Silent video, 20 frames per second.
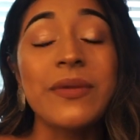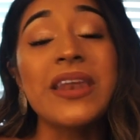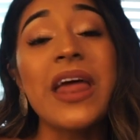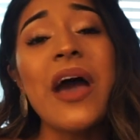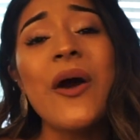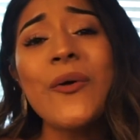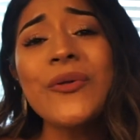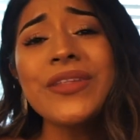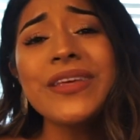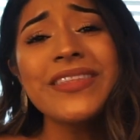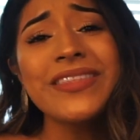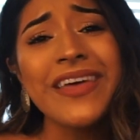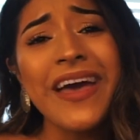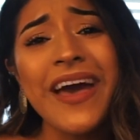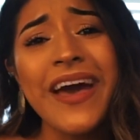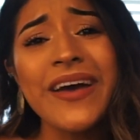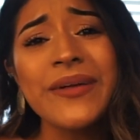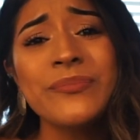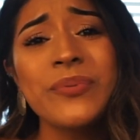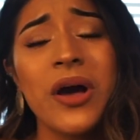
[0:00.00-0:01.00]
And not only
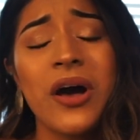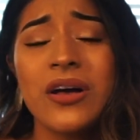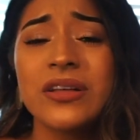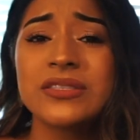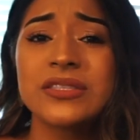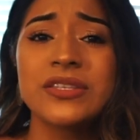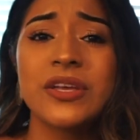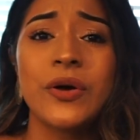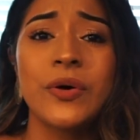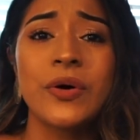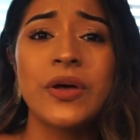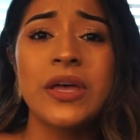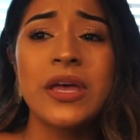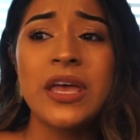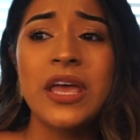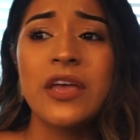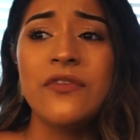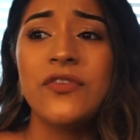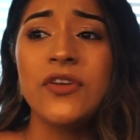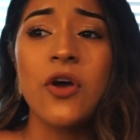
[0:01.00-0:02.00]
that, but also
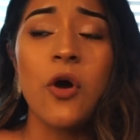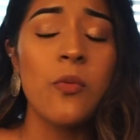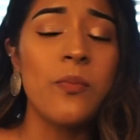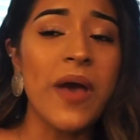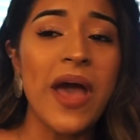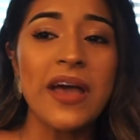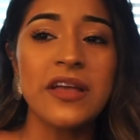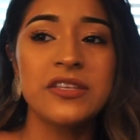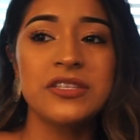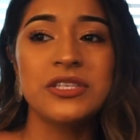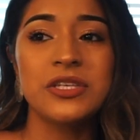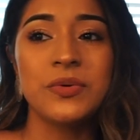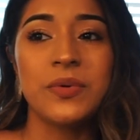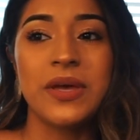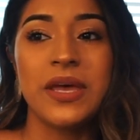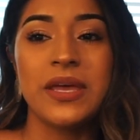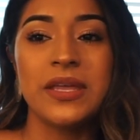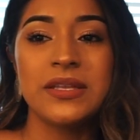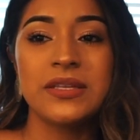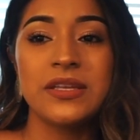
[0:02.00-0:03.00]
if you go back to
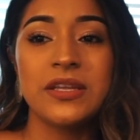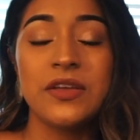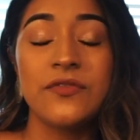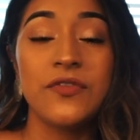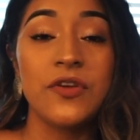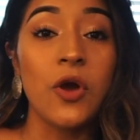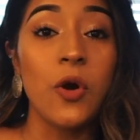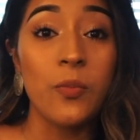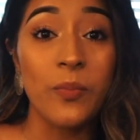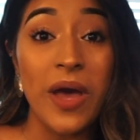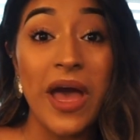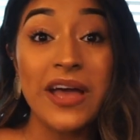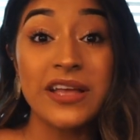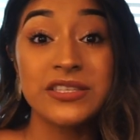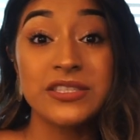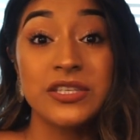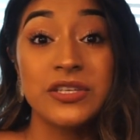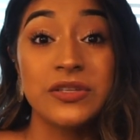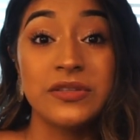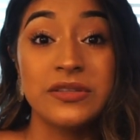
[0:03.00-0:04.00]
it, if you go
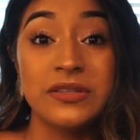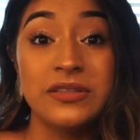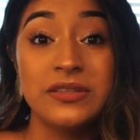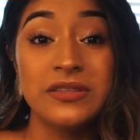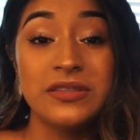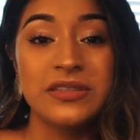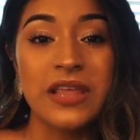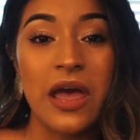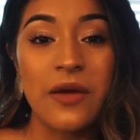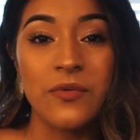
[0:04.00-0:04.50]
back to that